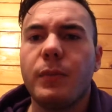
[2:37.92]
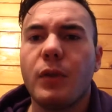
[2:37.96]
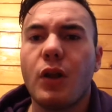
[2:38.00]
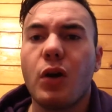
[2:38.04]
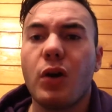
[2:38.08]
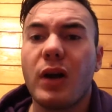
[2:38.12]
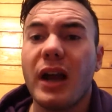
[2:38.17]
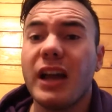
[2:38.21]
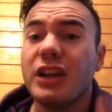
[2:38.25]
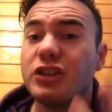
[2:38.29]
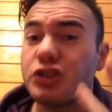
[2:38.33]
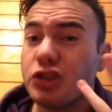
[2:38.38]

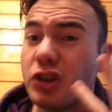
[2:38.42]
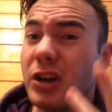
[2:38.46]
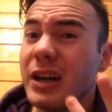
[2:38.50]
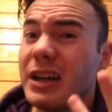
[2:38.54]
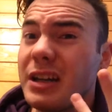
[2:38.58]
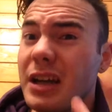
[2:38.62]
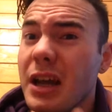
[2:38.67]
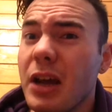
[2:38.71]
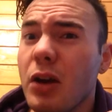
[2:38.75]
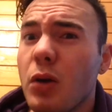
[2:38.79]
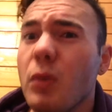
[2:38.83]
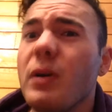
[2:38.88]
okay? 3
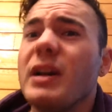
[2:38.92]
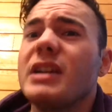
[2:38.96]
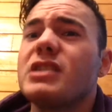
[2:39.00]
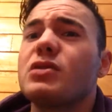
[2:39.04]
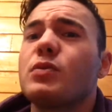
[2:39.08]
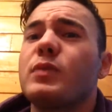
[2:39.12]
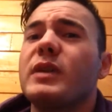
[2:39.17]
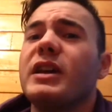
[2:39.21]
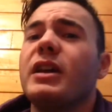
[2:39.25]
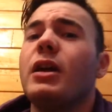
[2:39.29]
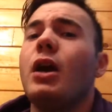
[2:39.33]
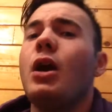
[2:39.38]
takeaways a
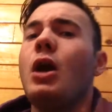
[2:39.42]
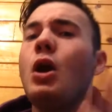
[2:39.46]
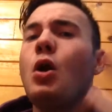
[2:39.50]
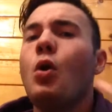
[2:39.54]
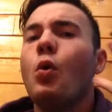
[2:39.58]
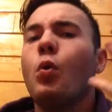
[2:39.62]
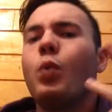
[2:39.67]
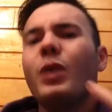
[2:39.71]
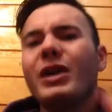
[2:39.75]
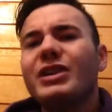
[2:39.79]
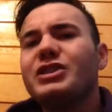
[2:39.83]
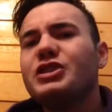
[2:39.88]
week.
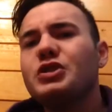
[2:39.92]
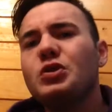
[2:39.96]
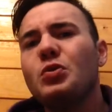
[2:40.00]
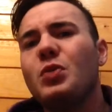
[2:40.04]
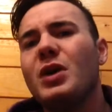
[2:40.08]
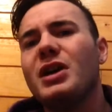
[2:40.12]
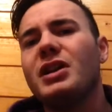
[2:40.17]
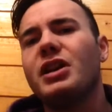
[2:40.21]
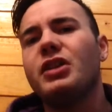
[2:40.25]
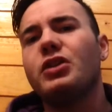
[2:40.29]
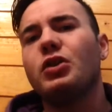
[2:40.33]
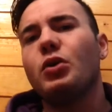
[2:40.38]
What you
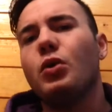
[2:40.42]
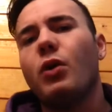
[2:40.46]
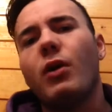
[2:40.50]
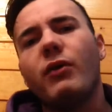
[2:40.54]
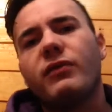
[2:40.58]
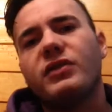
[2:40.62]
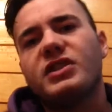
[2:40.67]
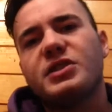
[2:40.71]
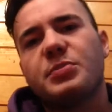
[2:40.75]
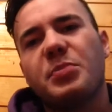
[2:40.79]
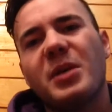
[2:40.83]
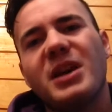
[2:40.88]
want to do over
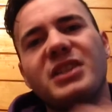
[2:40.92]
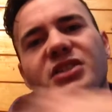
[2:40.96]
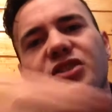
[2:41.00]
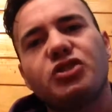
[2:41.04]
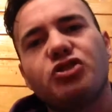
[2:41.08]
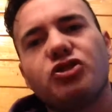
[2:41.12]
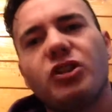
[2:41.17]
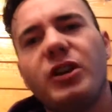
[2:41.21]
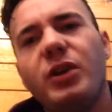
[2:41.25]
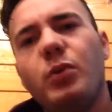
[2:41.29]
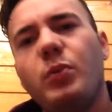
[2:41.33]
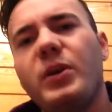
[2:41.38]
the space of
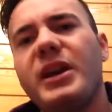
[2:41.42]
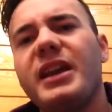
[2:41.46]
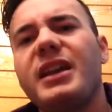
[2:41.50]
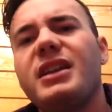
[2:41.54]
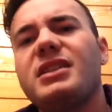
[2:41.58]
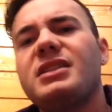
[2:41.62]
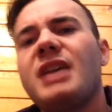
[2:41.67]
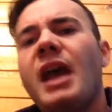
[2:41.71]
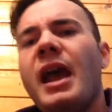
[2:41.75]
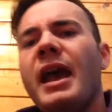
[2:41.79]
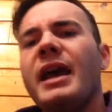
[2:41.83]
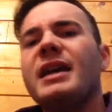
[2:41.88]
3
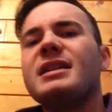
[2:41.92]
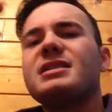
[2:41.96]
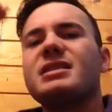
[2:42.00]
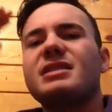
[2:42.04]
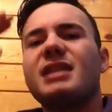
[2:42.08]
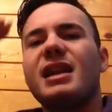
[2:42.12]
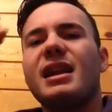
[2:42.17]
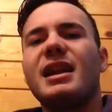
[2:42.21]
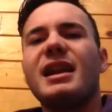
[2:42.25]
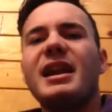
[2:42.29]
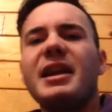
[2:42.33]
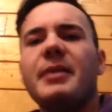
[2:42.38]
weeks is
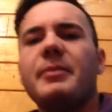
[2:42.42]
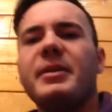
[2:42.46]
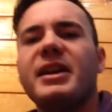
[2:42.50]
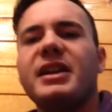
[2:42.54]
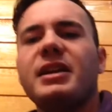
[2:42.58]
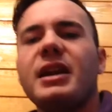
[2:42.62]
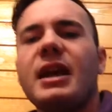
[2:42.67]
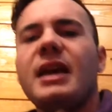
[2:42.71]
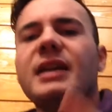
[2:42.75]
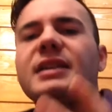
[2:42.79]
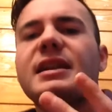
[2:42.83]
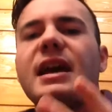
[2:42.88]
to
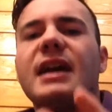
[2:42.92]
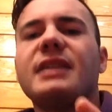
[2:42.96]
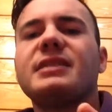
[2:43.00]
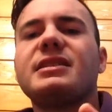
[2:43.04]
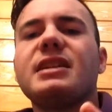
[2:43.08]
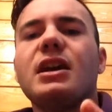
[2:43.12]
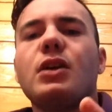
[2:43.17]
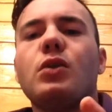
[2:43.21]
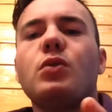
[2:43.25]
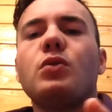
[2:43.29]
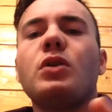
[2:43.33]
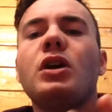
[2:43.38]
limit that
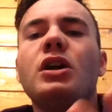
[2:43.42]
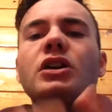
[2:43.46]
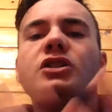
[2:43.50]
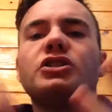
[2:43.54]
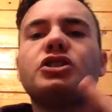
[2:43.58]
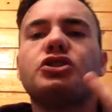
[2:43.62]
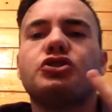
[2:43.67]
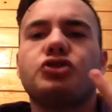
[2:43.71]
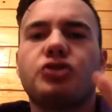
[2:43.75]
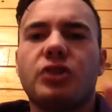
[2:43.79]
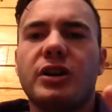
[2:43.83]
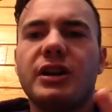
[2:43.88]
down
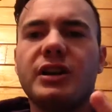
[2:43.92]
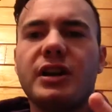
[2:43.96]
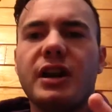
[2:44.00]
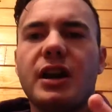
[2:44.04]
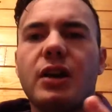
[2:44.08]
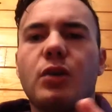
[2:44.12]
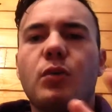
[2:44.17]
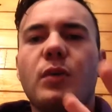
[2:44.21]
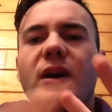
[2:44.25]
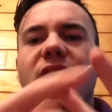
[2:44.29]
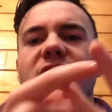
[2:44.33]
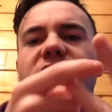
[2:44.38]
to 3
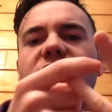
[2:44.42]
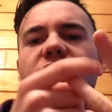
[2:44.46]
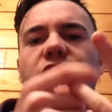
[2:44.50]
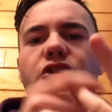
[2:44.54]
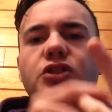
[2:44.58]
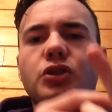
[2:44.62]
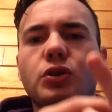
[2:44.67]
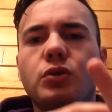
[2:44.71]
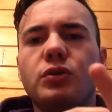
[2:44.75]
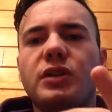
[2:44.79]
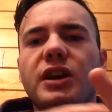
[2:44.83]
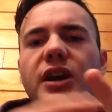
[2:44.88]
takeaways, to
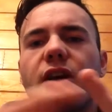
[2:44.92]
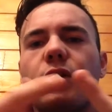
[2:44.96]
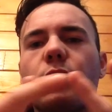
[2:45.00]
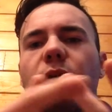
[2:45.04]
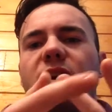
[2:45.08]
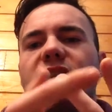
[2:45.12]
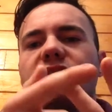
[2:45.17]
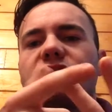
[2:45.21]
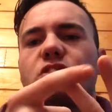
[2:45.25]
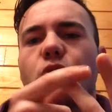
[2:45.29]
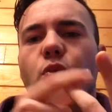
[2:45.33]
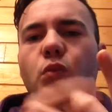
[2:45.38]
2
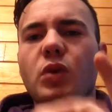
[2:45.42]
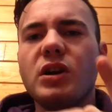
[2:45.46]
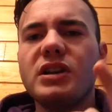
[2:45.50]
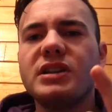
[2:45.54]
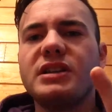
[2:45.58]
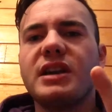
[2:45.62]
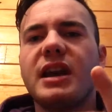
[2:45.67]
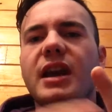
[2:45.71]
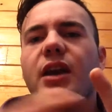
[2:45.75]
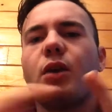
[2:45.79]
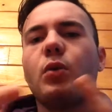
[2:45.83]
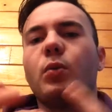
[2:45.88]
takeaways, to 1
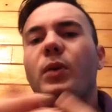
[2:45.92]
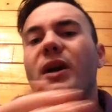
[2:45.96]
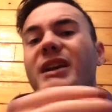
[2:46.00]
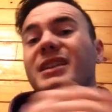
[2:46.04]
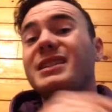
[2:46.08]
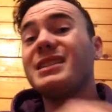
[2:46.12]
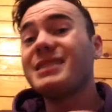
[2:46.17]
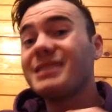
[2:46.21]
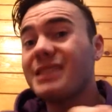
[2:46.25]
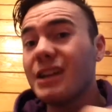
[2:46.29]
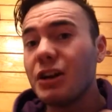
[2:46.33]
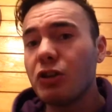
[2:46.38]
takeaway,
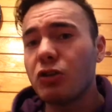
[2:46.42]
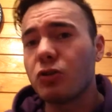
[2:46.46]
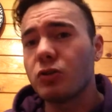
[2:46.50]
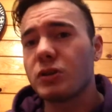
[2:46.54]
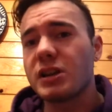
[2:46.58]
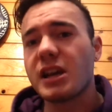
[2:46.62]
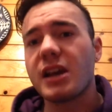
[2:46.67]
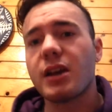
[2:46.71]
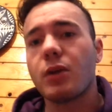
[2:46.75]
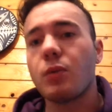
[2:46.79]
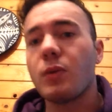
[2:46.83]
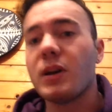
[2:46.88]
to 0
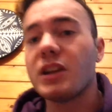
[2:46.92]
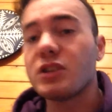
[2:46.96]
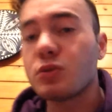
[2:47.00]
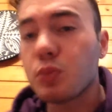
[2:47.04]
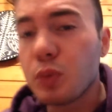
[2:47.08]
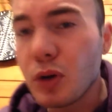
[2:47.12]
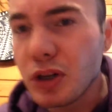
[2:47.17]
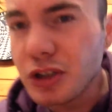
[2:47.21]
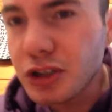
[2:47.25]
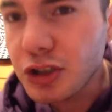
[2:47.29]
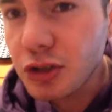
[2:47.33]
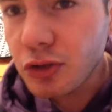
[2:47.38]
takeaways.
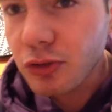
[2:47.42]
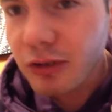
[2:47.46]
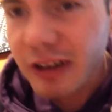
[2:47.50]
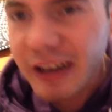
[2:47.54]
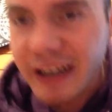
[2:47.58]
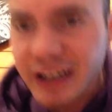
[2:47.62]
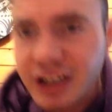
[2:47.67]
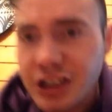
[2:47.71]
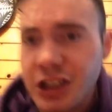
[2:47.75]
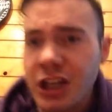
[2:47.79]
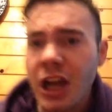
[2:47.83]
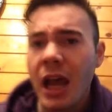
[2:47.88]
Once you
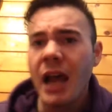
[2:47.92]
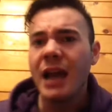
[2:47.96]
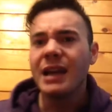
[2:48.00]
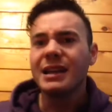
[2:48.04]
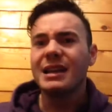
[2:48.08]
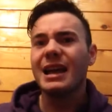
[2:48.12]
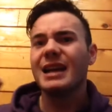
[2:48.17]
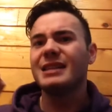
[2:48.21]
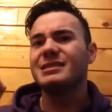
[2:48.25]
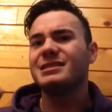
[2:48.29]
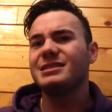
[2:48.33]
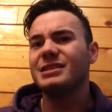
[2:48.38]
reach
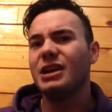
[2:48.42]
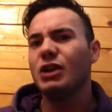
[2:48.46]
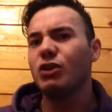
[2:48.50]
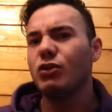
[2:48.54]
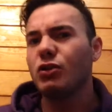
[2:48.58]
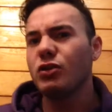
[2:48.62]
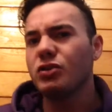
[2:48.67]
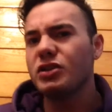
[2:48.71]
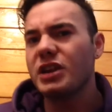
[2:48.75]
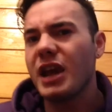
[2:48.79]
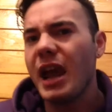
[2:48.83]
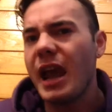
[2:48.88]
that
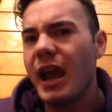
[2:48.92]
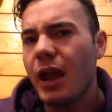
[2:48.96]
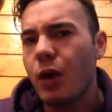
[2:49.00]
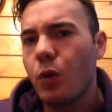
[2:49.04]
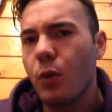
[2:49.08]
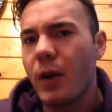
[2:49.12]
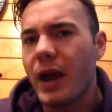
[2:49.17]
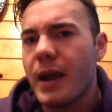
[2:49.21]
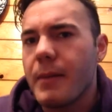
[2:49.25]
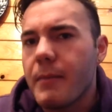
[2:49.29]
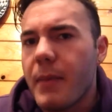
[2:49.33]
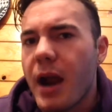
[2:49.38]
0
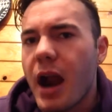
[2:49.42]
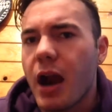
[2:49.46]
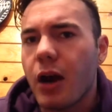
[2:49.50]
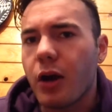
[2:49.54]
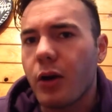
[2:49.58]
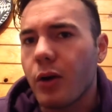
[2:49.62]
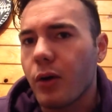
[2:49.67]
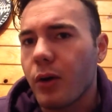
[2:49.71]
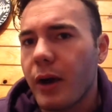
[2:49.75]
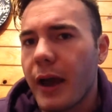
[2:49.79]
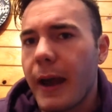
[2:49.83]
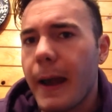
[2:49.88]
takeaway mark,
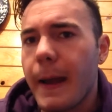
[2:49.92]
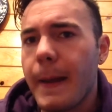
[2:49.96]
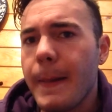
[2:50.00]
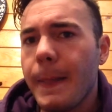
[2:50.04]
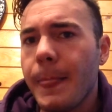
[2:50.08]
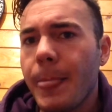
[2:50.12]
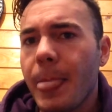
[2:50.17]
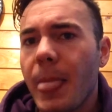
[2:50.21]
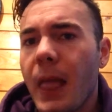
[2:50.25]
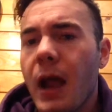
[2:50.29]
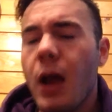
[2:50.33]
okay?